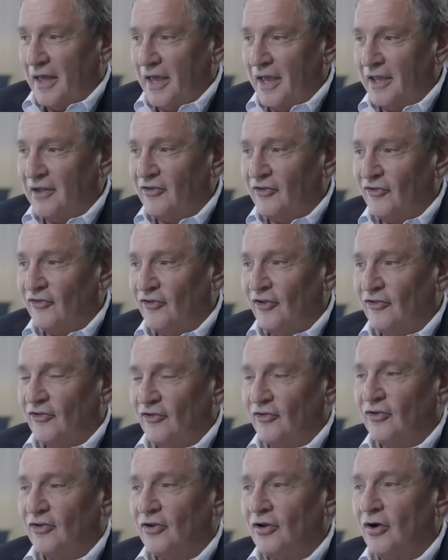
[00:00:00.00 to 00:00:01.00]
It sits
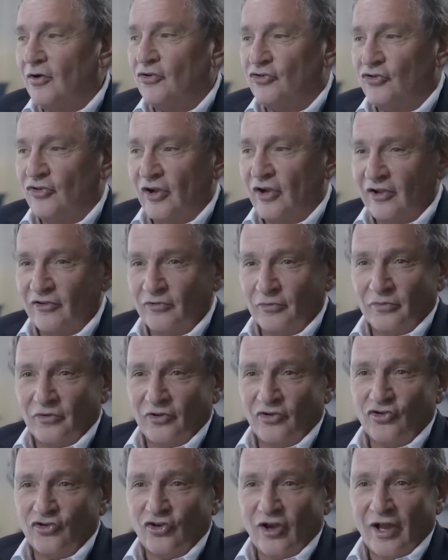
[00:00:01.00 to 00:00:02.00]
and negotiates with
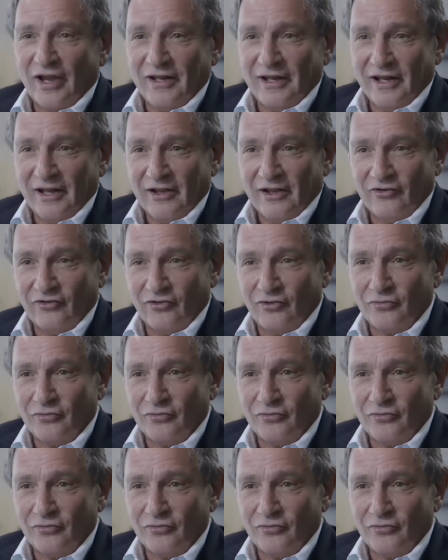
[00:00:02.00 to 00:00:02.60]
the Chinese,